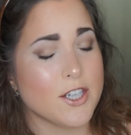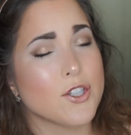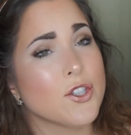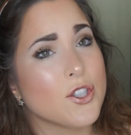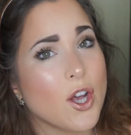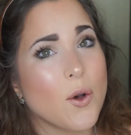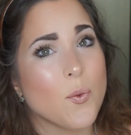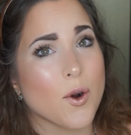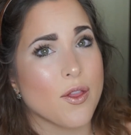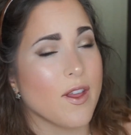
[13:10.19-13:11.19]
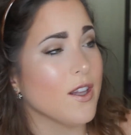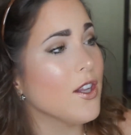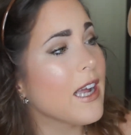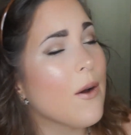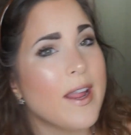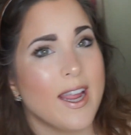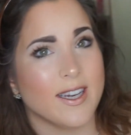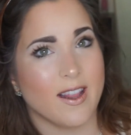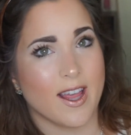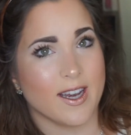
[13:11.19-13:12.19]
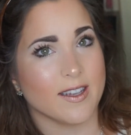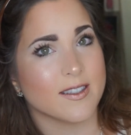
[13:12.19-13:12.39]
It is so worth it. Look how handy that